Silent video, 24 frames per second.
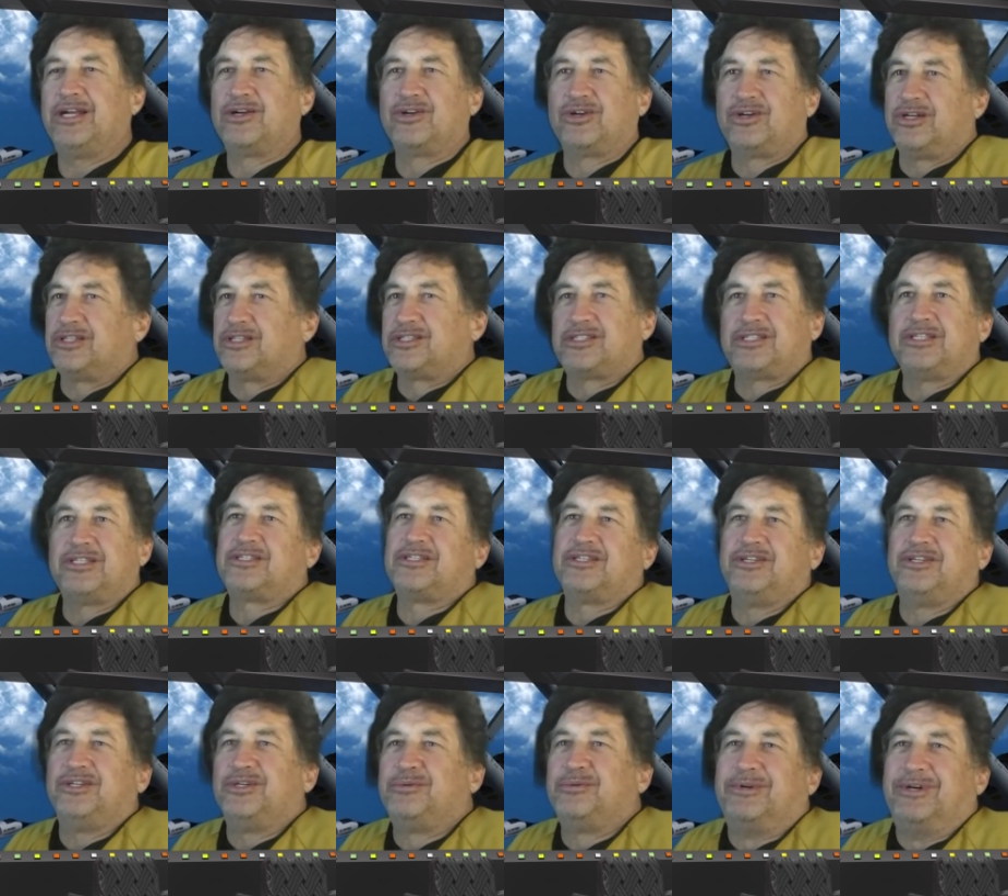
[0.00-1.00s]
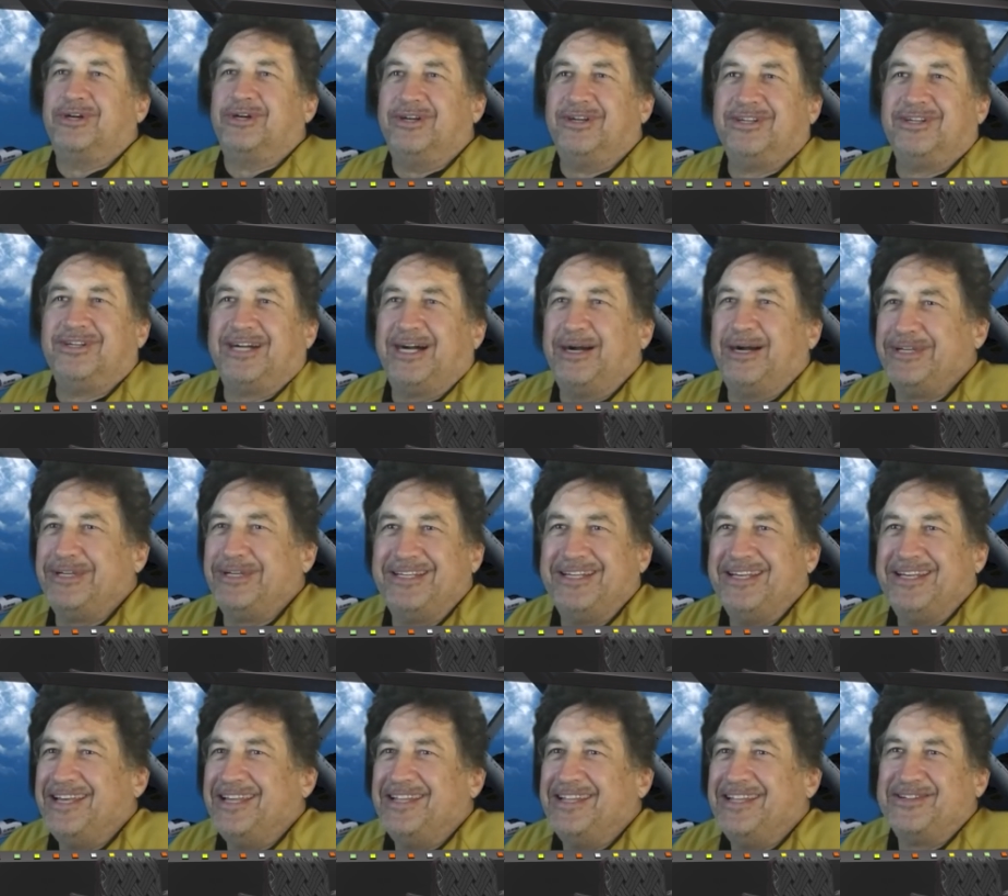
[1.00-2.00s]
a good sense of humor. I mean,
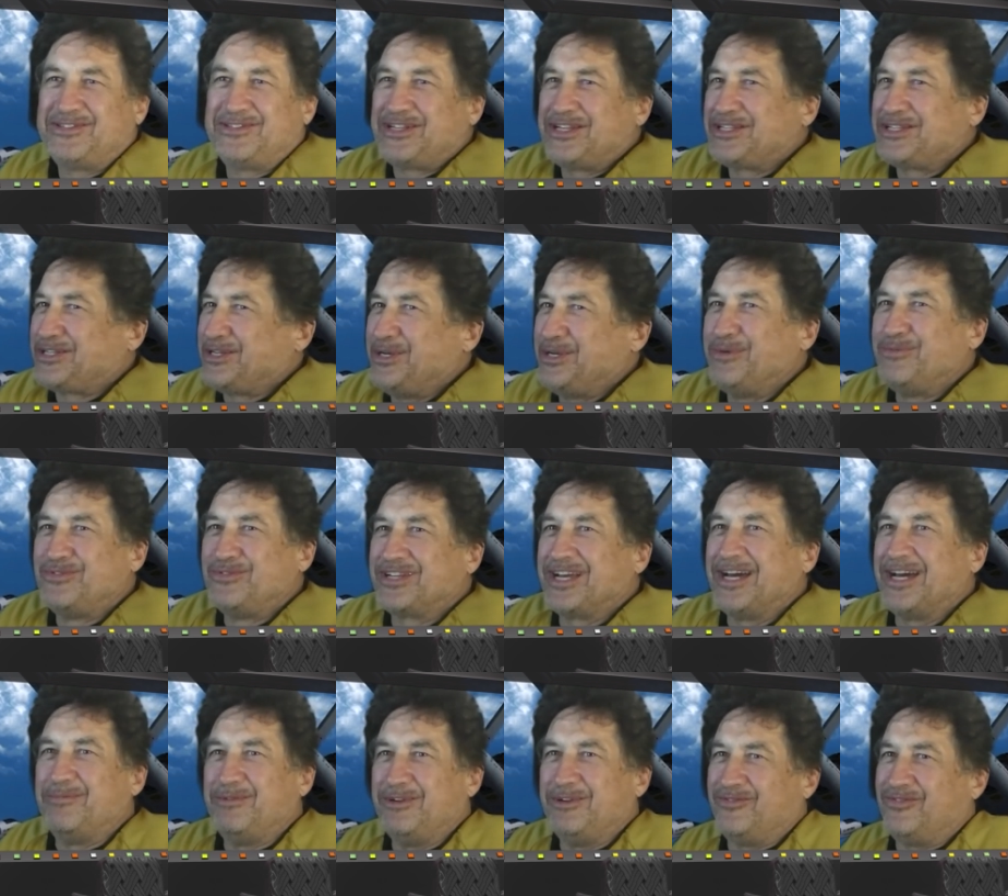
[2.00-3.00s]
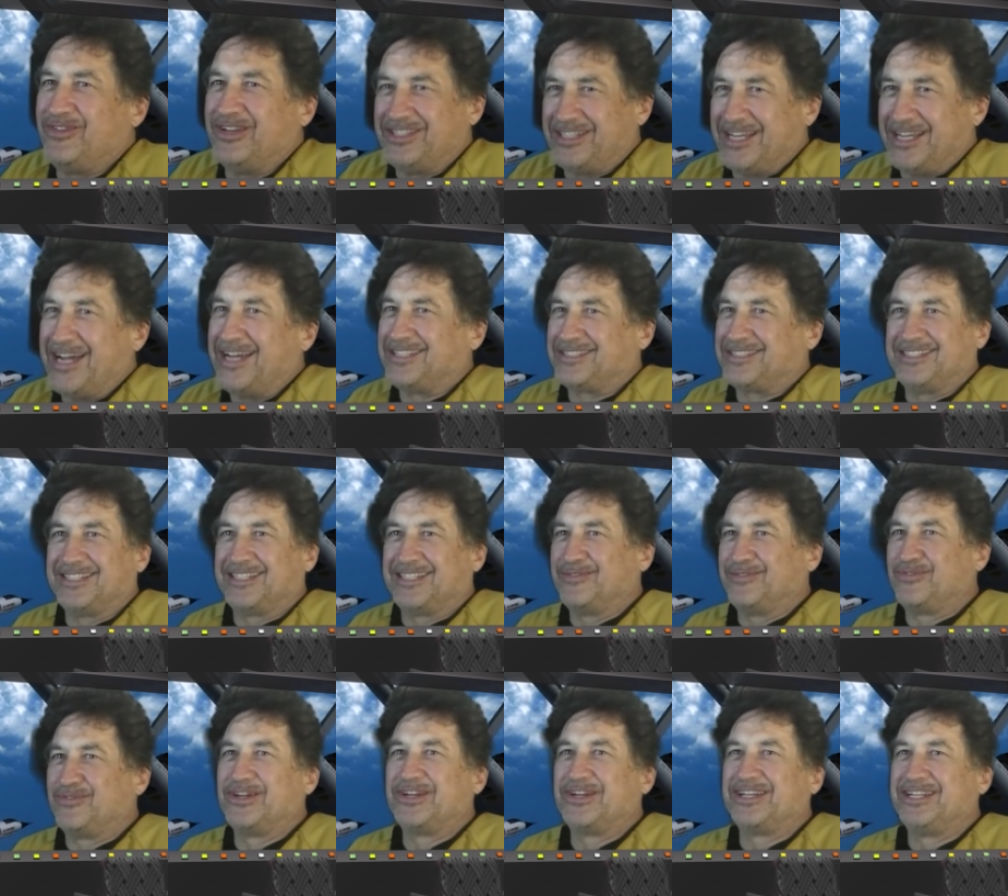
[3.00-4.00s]
the sense of humor's got to be fantastic
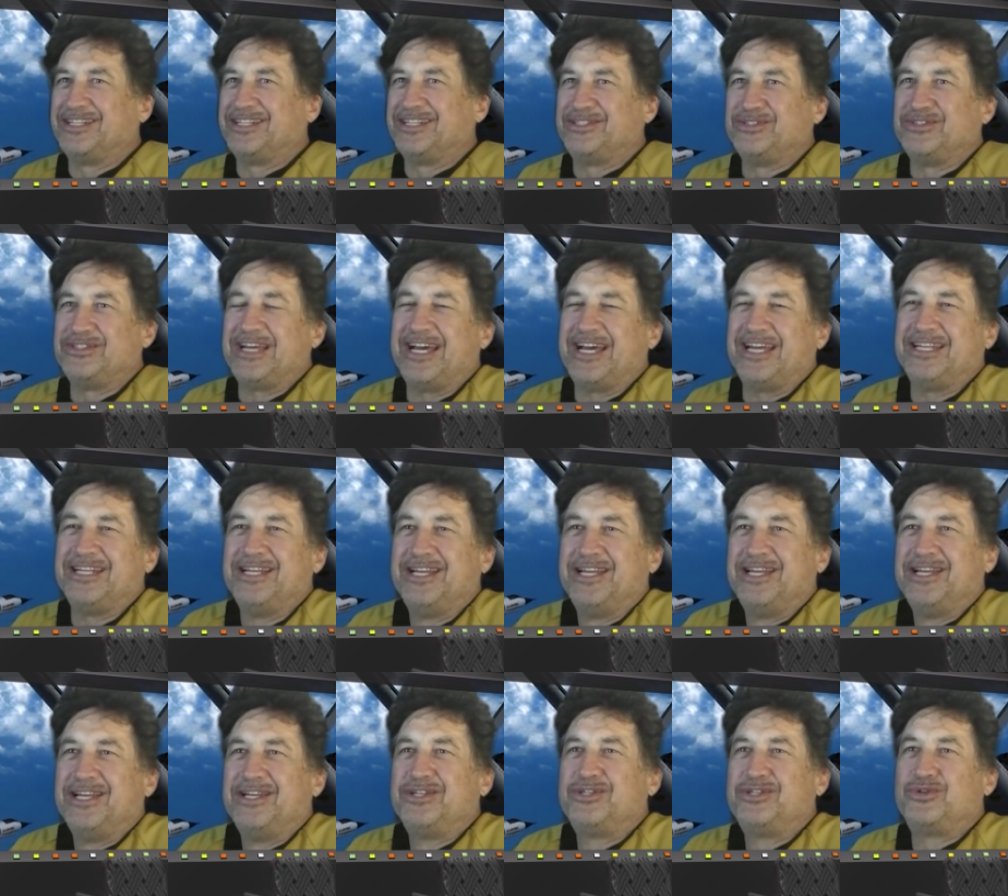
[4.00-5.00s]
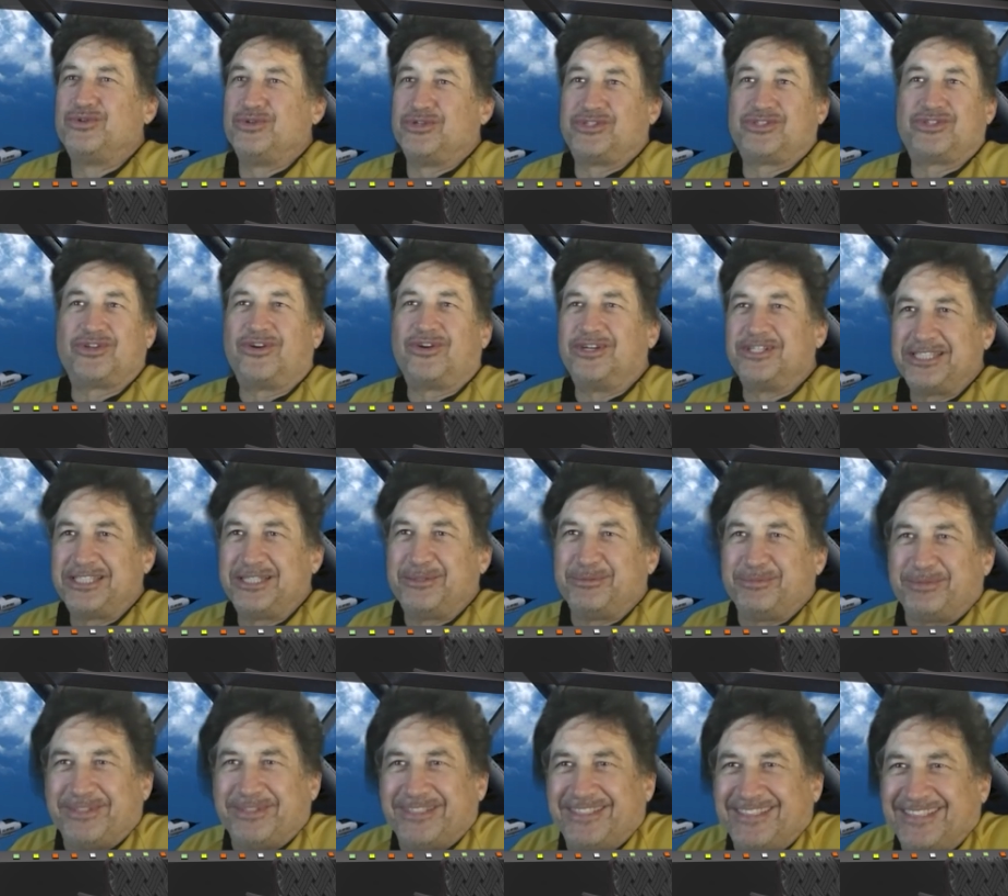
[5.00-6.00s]
if they're going to do that to a starship.
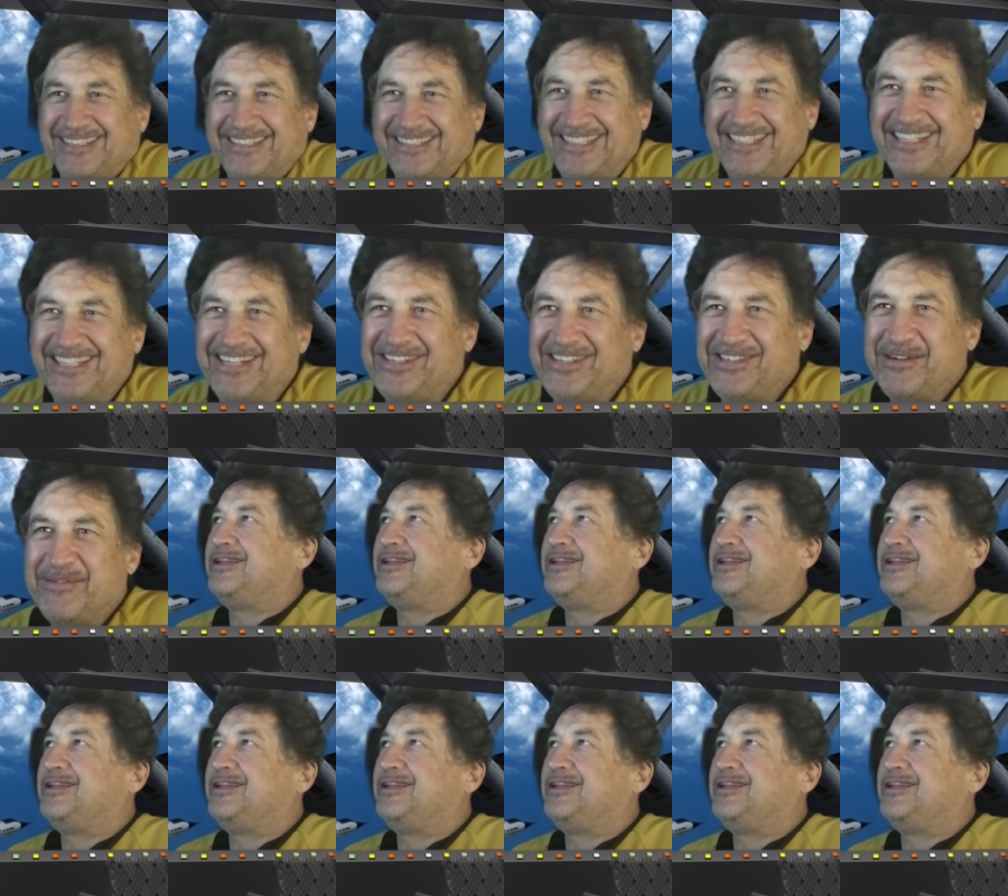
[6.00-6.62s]
You know,